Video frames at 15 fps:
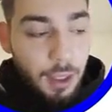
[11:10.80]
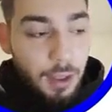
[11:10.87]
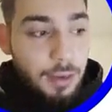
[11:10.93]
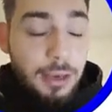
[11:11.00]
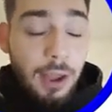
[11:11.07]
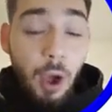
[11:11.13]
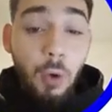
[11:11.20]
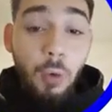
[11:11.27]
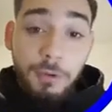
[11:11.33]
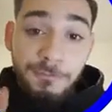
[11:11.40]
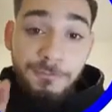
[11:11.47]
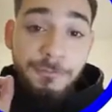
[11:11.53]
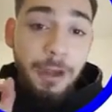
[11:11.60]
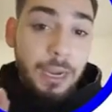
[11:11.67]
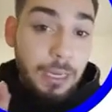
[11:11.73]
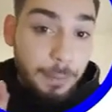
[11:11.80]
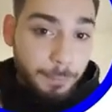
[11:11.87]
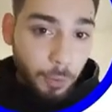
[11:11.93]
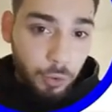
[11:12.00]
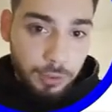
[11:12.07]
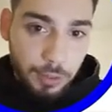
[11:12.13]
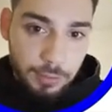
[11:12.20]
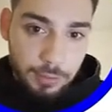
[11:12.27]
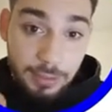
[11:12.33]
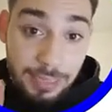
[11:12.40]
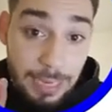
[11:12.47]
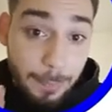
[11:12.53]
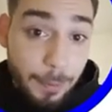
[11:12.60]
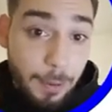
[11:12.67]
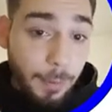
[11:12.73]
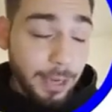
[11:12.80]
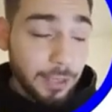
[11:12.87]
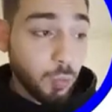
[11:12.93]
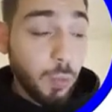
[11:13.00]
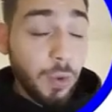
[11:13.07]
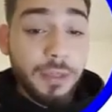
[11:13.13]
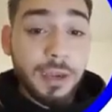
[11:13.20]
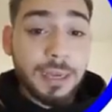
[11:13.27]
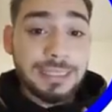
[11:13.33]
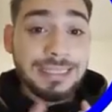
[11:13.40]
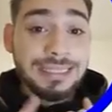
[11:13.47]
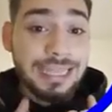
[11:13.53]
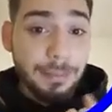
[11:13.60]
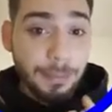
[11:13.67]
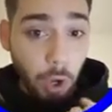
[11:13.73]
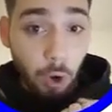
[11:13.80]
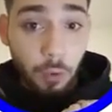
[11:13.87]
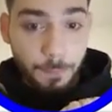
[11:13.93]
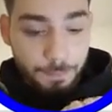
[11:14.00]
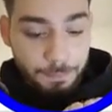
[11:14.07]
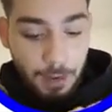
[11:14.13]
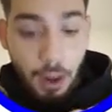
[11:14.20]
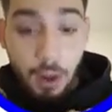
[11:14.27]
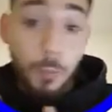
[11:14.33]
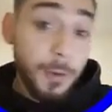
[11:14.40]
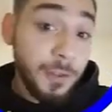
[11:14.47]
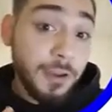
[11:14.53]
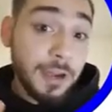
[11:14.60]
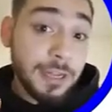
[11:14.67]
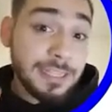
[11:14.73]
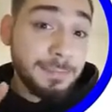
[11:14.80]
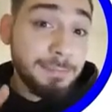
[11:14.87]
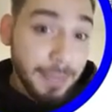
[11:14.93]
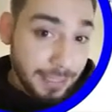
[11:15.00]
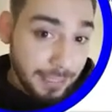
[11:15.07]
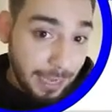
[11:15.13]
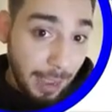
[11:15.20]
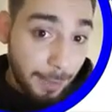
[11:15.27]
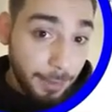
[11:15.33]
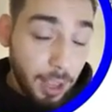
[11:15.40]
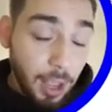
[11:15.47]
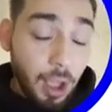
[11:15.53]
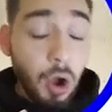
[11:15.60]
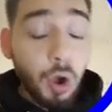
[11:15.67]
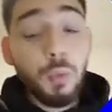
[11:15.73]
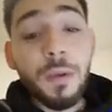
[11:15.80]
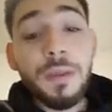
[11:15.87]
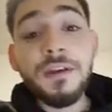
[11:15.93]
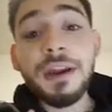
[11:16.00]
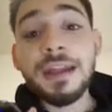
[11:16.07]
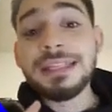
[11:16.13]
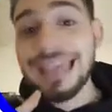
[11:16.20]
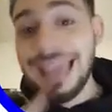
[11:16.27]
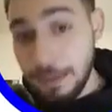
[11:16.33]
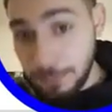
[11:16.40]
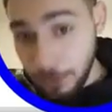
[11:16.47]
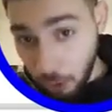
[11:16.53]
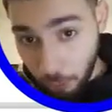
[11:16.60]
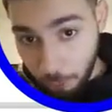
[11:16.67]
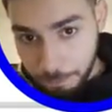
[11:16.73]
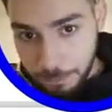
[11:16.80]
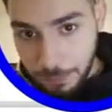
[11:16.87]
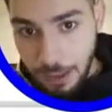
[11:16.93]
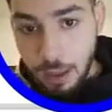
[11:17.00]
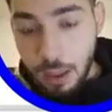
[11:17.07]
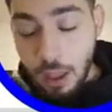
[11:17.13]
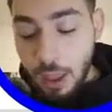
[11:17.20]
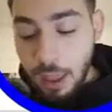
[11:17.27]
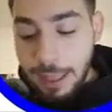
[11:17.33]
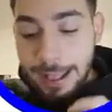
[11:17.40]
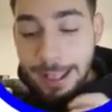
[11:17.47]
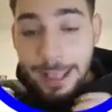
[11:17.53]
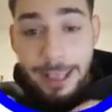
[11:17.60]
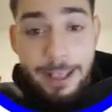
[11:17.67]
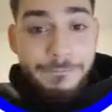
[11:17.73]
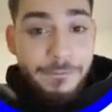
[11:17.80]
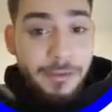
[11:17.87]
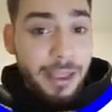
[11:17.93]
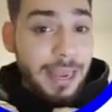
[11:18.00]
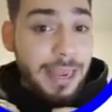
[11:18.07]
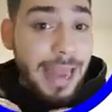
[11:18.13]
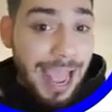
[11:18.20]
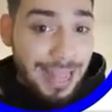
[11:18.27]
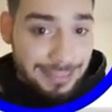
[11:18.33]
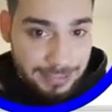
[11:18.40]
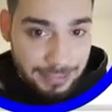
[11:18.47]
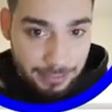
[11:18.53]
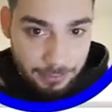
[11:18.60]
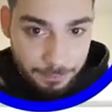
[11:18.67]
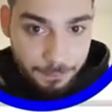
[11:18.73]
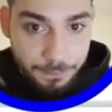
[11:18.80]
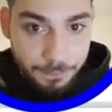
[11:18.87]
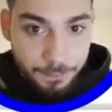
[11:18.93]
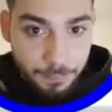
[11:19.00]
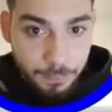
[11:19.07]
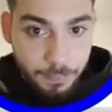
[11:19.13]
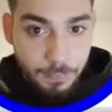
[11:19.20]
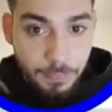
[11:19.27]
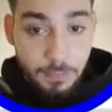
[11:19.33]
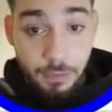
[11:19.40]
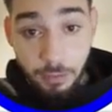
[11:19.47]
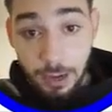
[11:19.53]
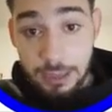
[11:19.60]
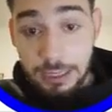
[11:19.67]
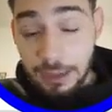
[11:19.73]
Now, very important, keep in mind, whether it's CBO, whether it's bid cap, or whether it's ABO, if an ad set, right?